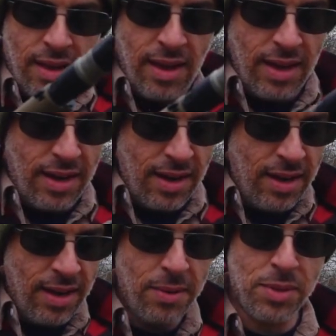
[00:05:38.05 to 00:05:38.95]
and
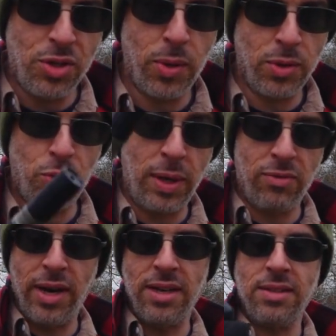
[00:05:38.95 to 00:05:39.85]
with 12
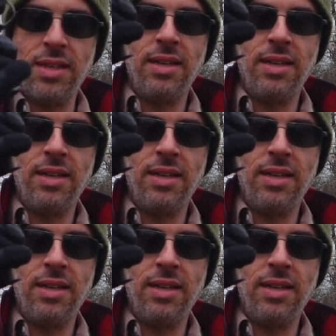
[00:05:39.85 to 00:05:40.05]
rounds in